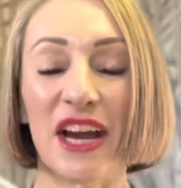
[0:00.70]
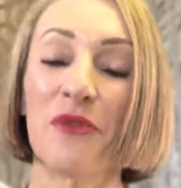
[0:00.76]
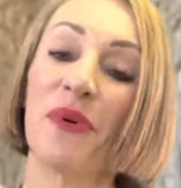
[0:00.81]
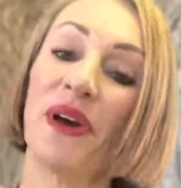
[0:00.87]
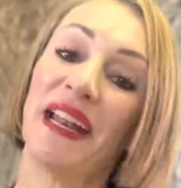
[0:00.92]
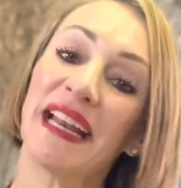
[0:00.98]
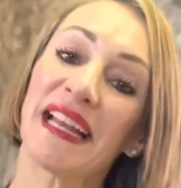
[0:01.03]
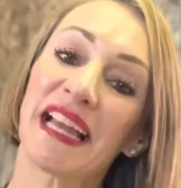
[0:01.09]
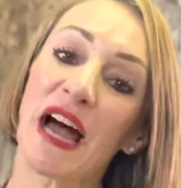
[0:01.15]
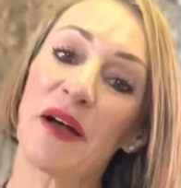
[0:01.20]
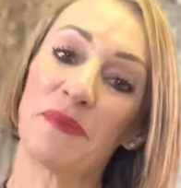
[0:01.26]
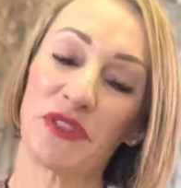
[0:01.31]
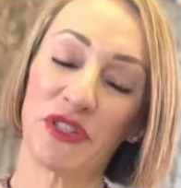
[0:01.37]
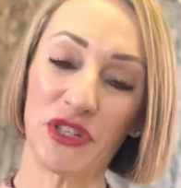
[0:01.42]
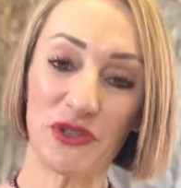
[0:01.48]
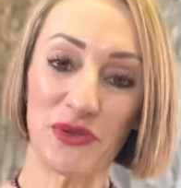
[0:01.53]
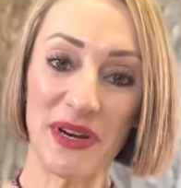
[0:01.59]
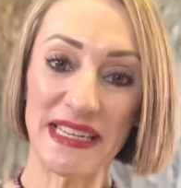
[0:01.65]
When it comes
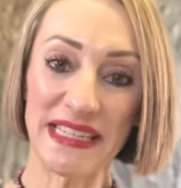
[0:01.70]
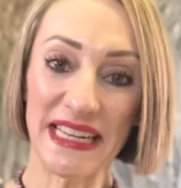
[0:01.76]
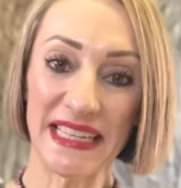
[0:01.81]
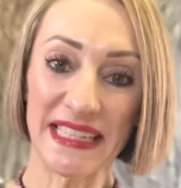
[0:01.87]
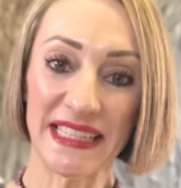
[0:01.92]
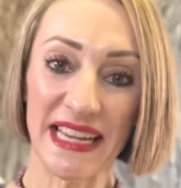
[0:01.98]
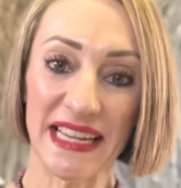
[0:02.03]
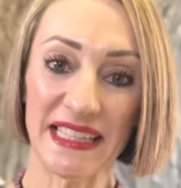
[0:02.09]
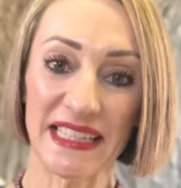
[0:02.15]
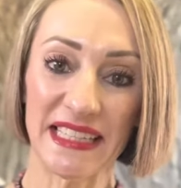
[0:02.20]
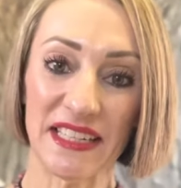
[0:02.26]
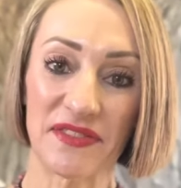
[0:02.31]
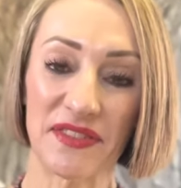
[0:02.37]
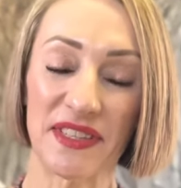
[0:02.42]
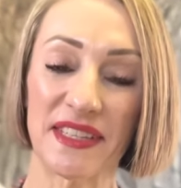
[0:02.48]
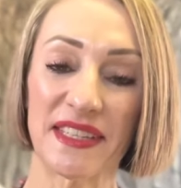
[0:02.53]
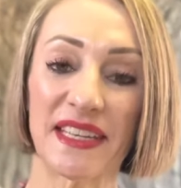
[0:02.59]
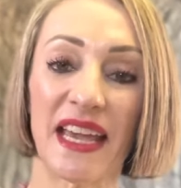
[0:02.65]
to treating sensitive
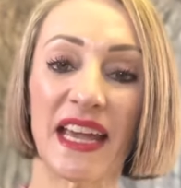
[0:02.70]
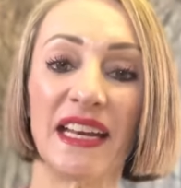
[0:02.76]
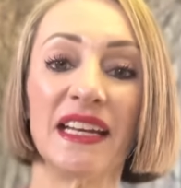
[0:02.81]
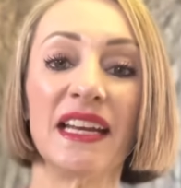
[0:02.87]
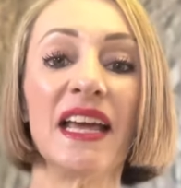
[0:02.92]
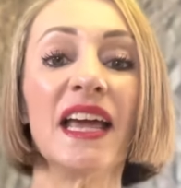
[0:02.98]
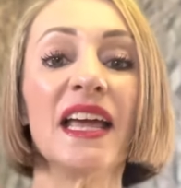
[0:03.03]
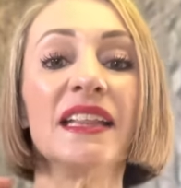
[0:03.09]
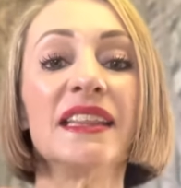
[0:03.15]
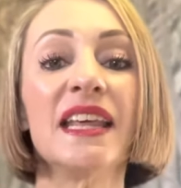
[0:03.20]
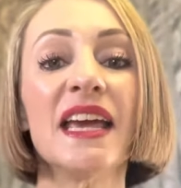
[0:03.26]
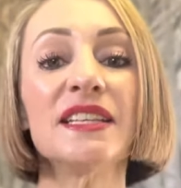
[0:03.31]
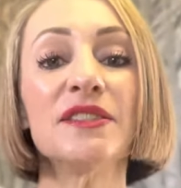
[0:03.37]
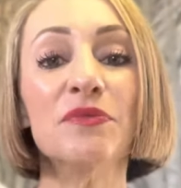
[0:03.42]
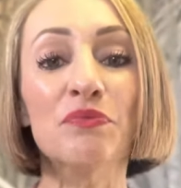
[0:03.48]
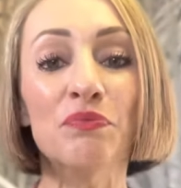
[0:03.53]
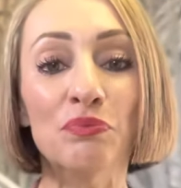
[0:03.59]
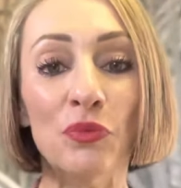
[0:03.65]
skin,
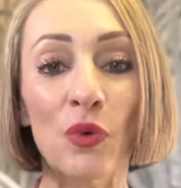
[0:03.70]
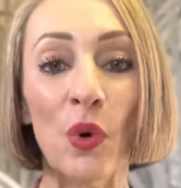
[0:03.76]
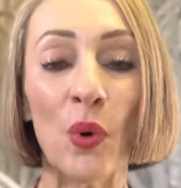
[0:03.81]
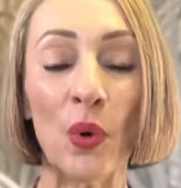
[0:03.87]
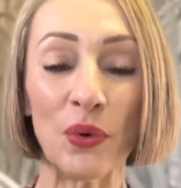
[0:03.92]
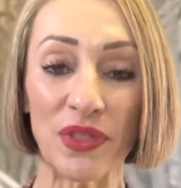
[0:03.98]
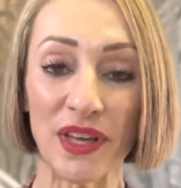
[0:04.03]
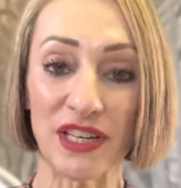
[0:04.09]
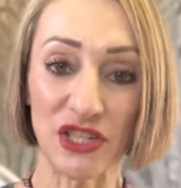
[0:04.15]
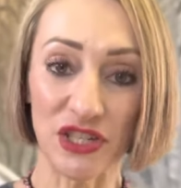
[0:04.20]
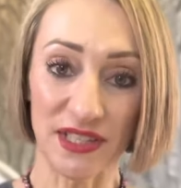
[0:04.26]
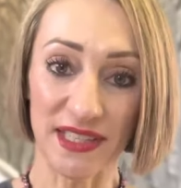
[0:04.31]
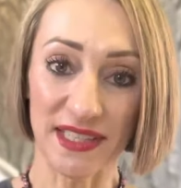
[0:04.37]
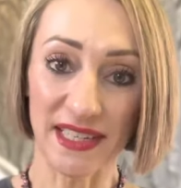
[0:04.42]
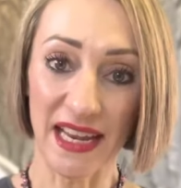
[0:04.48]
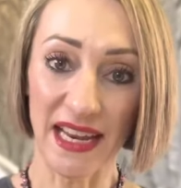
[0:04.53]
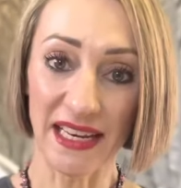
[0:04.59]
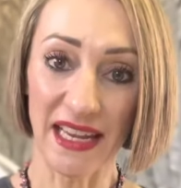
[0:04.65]
there's more than just
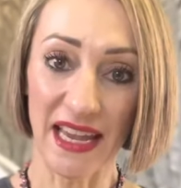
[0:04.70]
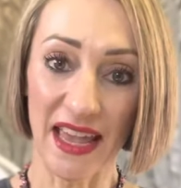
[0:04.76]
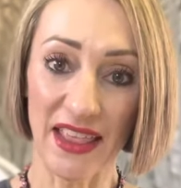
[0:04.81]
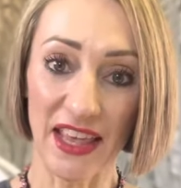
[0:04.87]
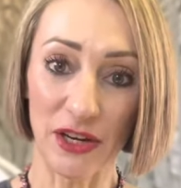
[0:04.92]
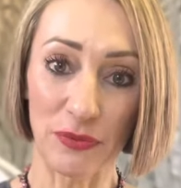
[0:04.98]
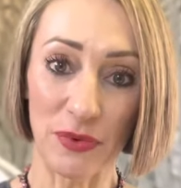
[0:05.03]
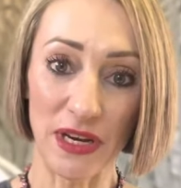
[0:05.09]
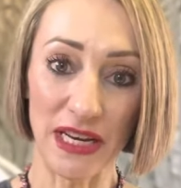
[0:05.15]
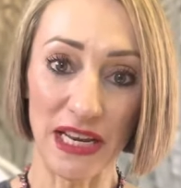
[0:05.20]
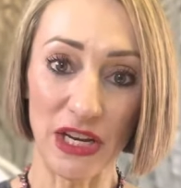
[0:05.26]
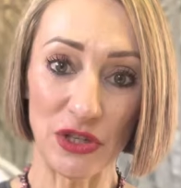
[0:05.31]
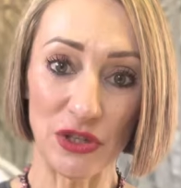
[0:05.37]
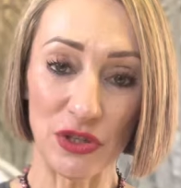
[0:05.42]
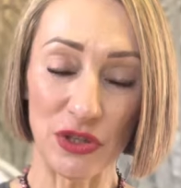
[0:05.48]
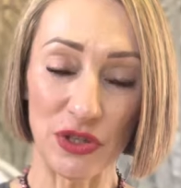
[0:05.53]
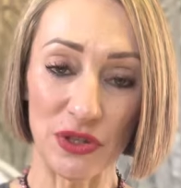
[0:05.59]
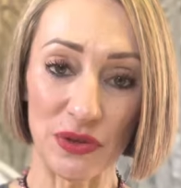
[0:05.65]
skincare that we need to
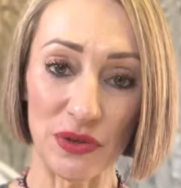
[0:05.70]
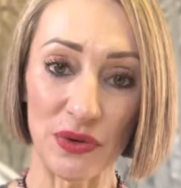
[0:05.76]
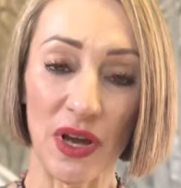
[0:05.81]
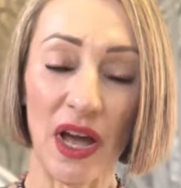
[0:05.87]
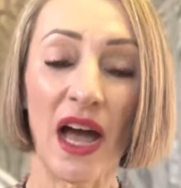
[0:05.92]
do.